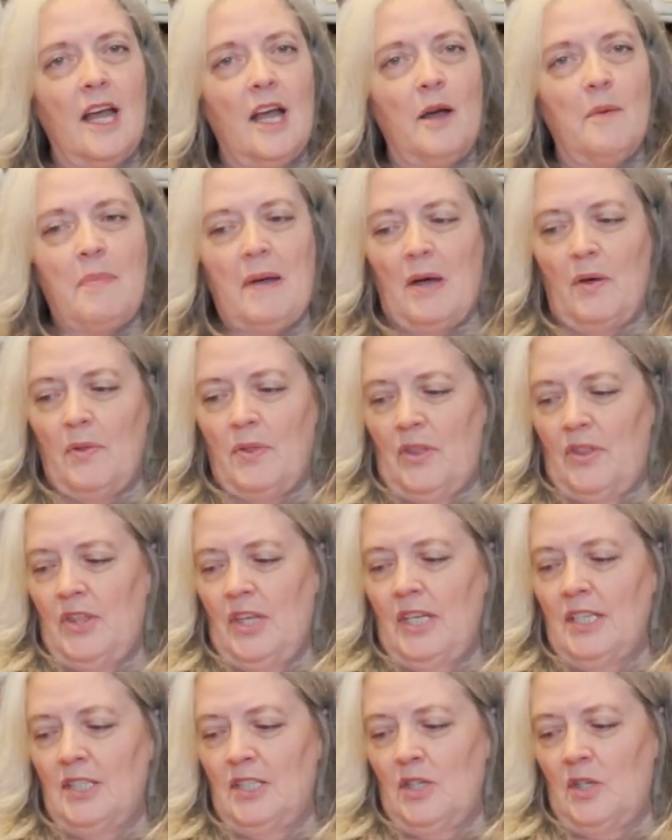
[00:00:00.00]
about the
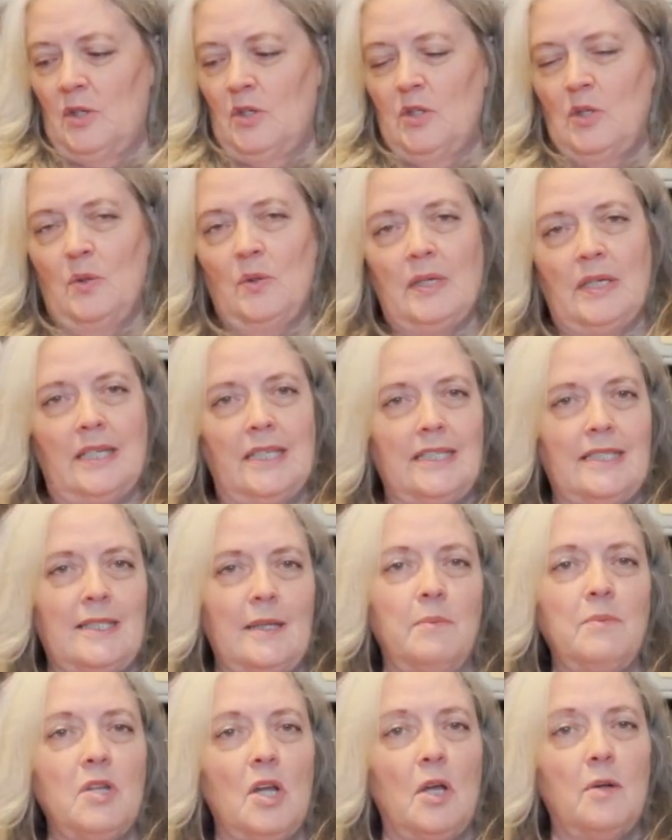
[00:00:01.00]
things that you're doing, because
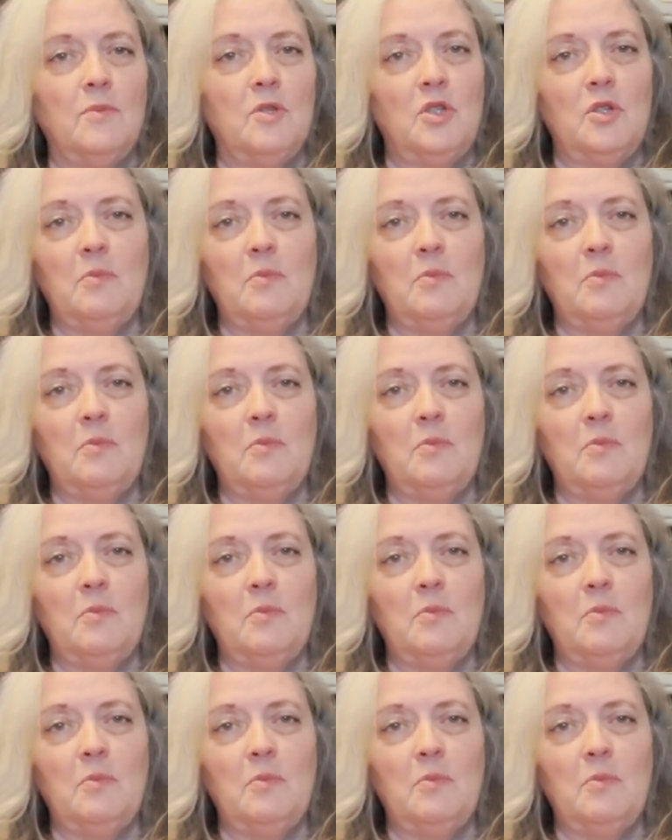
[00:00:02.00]
sometimes